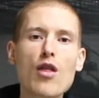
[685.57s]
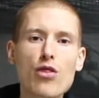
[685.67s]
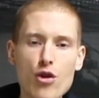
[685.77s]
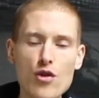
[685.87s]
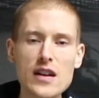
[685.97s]

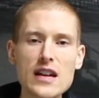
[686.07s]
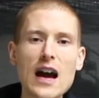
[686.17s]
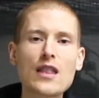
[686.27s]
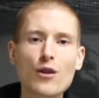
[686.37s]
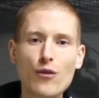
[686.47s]
3,
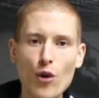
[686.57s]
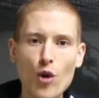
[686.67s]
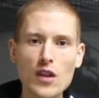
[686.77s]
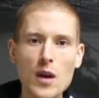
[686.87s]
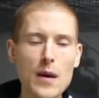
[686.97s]
and the
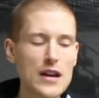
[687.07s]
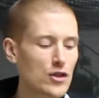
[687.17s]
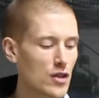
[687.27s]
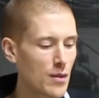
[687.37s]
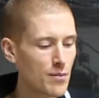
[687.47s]
4 on the bass
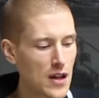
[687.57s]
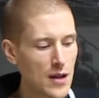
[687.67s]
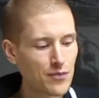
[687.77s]
drum,